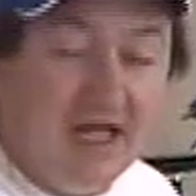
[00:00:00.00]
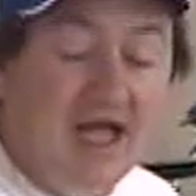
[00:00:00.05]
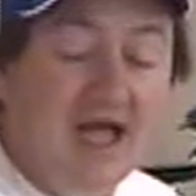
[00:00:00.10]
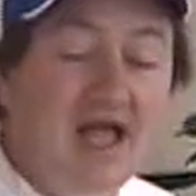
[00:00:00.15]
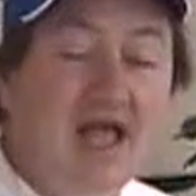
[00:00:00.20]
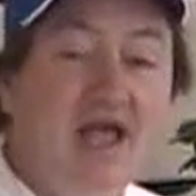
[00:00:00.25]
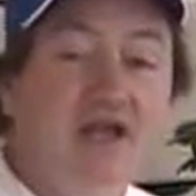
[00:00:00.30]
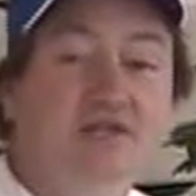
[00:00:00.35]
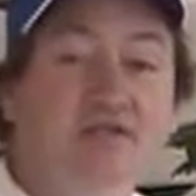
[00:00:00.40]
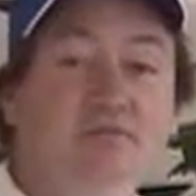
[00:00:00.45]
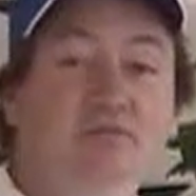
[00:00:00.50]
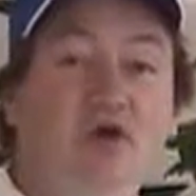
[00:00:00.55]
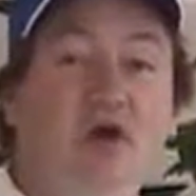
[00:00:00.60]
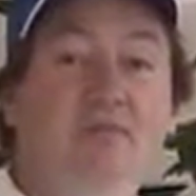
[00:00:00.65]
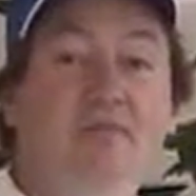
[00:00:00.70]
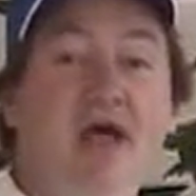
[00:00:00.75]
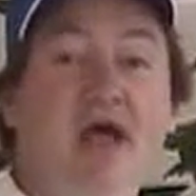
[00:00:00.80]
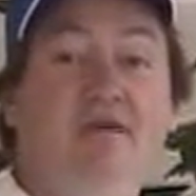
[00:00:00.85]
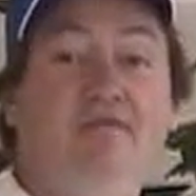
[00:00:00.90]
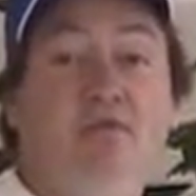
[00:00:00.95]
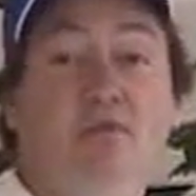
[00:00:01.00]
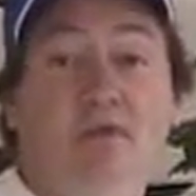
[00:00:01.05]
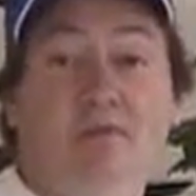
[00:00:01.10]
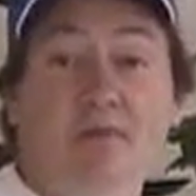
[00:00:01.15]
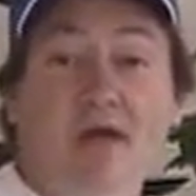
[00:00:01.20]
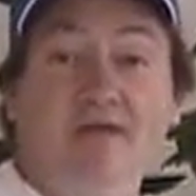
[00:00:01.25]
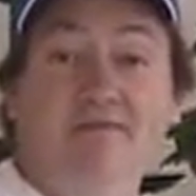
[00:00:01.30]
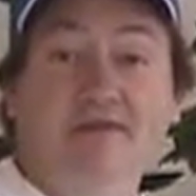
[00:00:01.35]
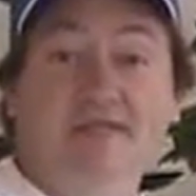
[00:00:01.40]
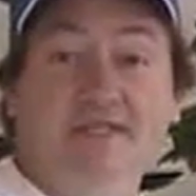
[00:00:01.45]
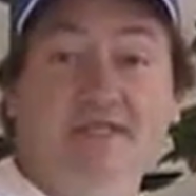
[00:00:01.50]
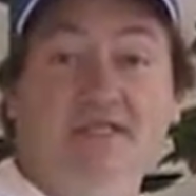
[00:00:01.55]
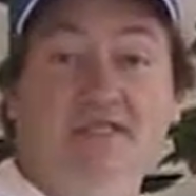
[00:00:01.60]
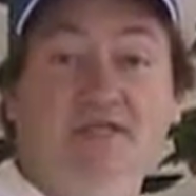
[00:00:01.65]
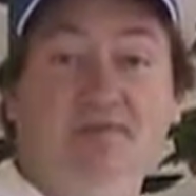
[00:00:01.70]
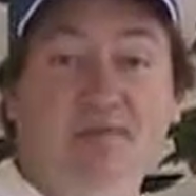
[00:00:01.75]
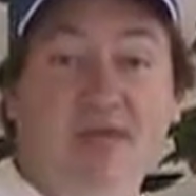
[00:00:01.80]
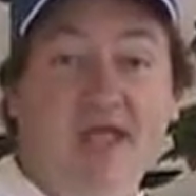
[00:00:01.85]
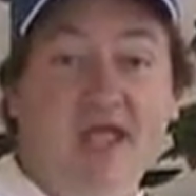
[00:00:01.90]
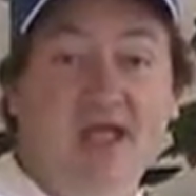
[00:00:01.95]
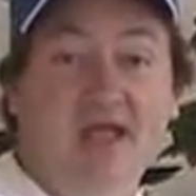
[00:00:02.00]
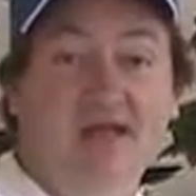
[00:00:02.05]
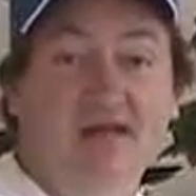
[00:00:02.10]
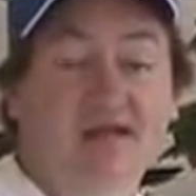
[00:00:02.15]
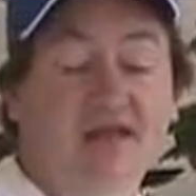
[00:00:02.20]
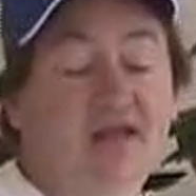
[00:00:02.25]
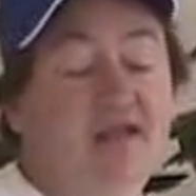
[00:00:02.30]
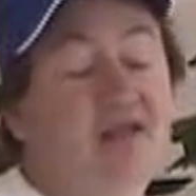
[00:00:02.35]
that I actually brought back from one of my visits in Japan.